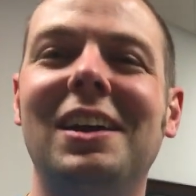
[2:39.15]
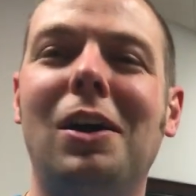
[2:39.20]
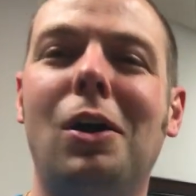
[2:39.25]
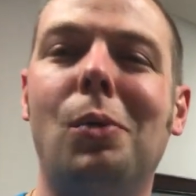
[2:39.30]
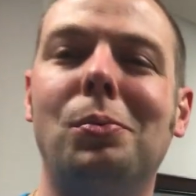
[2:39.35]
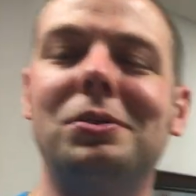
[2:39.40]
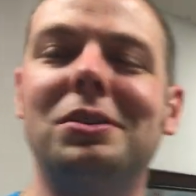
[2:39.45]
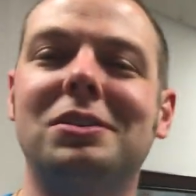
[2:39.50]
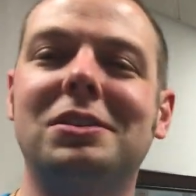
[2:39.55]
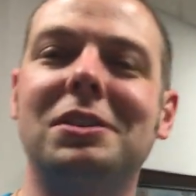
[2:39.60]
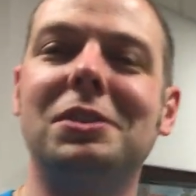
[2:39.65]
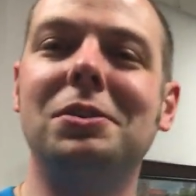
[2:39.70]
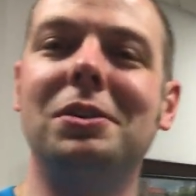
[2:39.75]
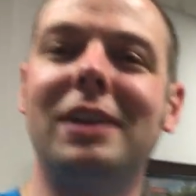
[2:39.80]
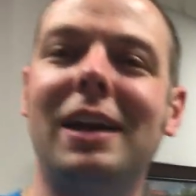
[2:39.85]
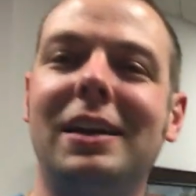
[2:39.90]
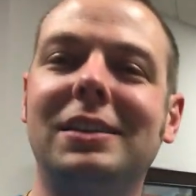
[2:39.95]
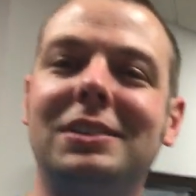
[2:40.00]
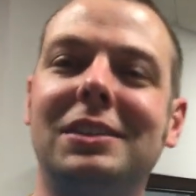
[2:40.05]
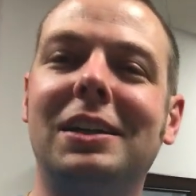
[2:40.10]
Hope to see you
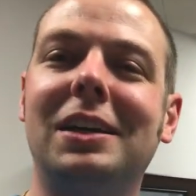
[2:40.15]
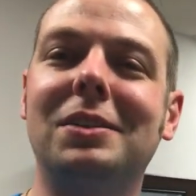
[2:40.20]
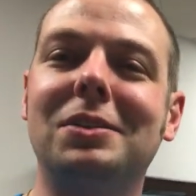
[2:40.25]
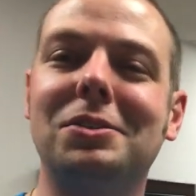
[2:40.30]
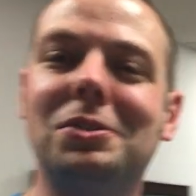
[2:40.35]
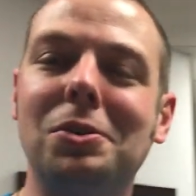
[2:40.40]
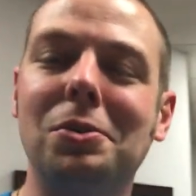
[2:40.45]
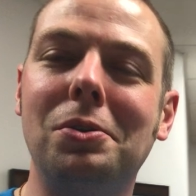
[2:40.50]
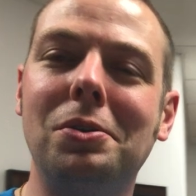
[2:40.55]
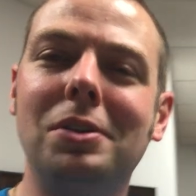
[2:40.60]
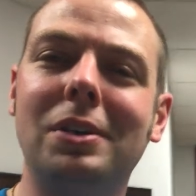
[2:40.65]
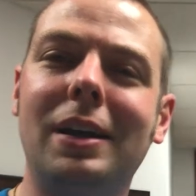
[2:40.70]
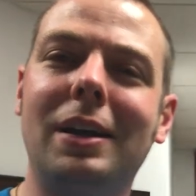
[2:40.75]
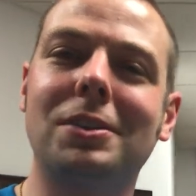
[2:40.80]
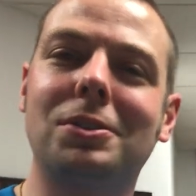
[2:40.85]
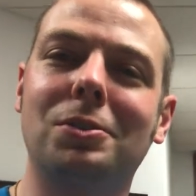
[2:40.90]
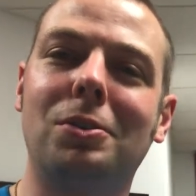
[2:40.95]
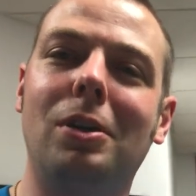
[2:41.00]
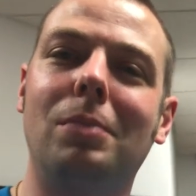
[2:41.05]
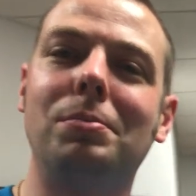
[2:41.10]
guys again soon. You
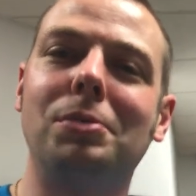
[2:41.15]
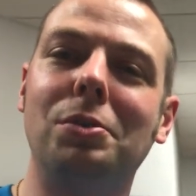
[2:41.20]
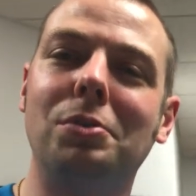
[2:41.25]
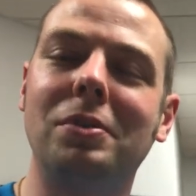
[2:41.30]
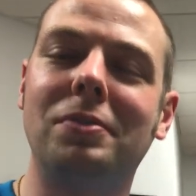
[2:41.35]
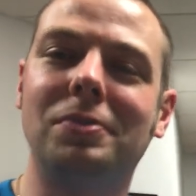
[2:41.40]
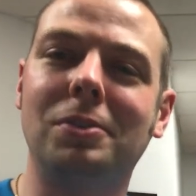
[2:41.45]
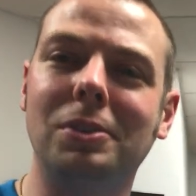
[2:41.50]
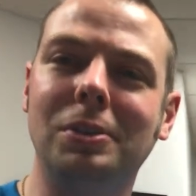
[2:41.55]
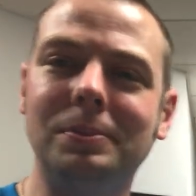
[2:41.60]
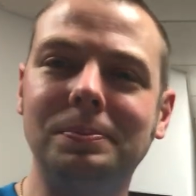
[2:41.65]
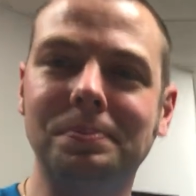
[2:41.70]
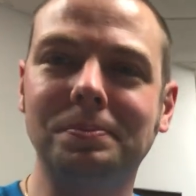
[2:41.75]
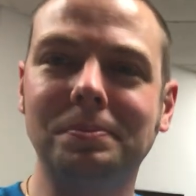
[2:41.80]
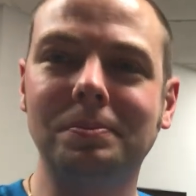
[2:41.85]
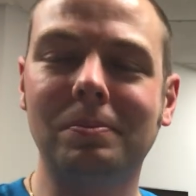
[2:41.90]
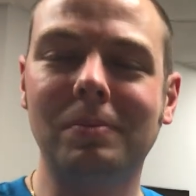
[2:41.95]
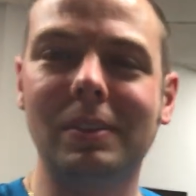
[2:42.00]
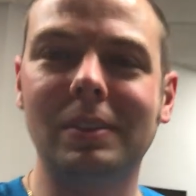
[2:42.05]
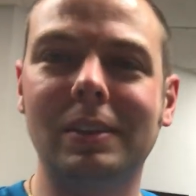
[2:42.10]
guys are all beautiful.
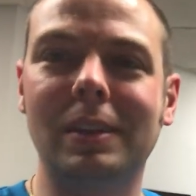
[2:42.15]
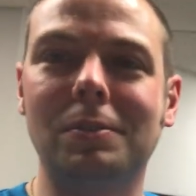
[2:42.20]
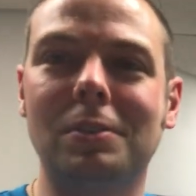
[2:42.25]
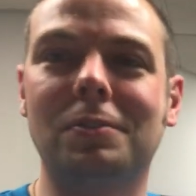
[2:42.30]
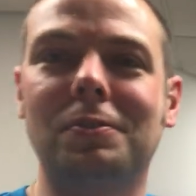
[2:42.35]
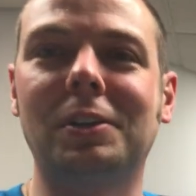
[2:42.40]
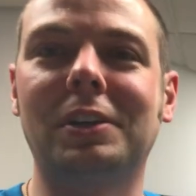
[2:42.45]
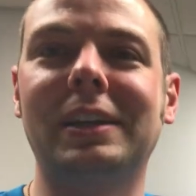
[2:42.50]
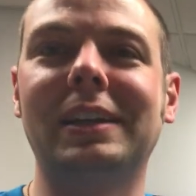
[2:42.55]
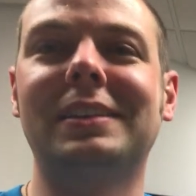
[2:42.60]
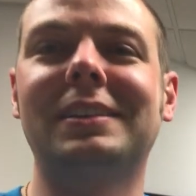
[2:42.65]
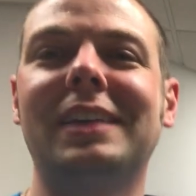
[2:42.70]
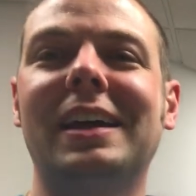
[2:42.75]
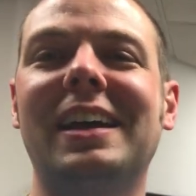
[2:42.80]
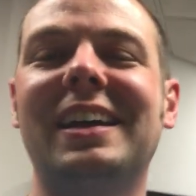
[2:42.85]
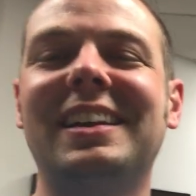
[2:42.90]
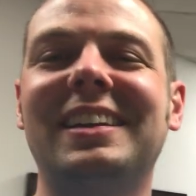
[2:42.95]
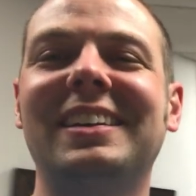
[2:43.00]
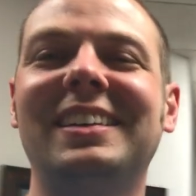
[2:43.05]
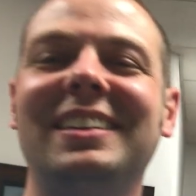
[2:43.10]
Never forget
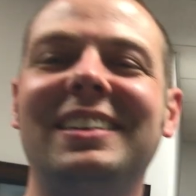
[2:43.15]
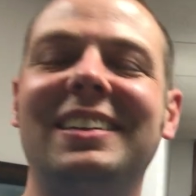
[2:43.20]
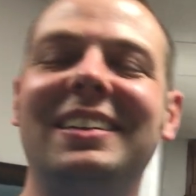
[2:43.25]
that.